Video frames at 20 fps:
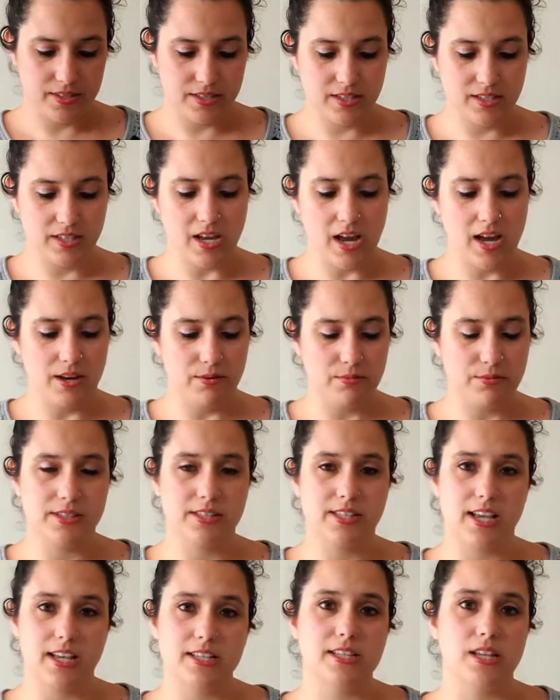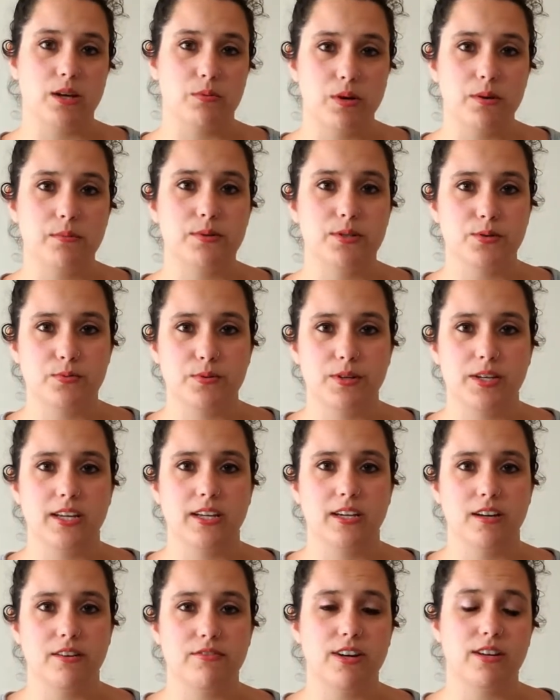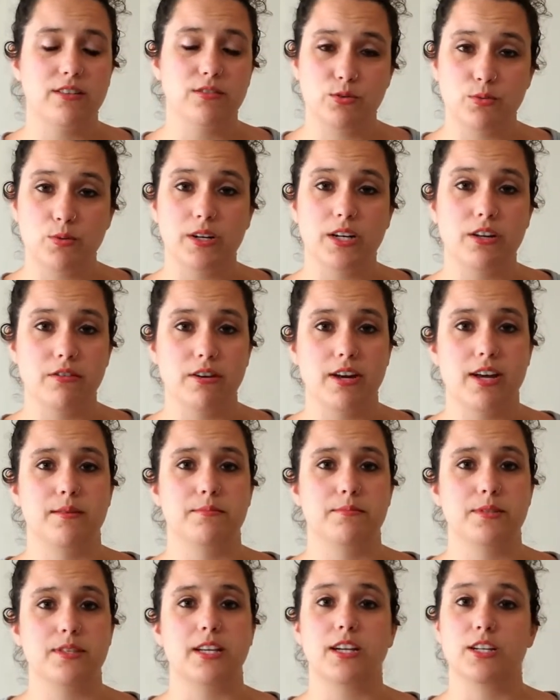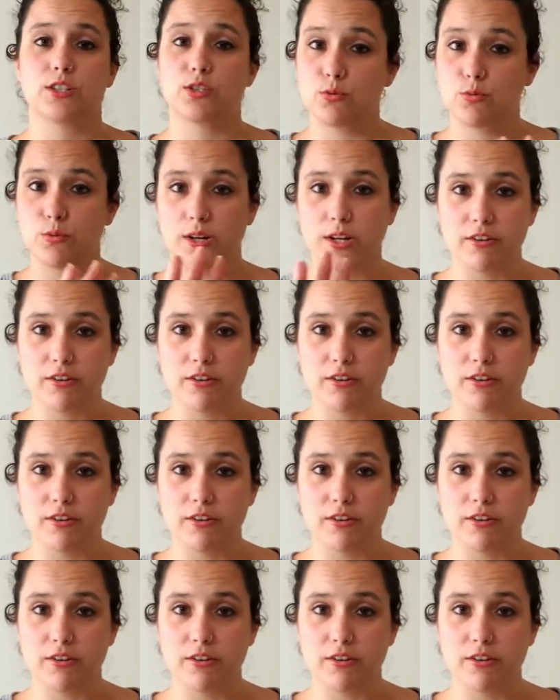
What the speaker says: I would say somewhere between around 20 grams. Like a 20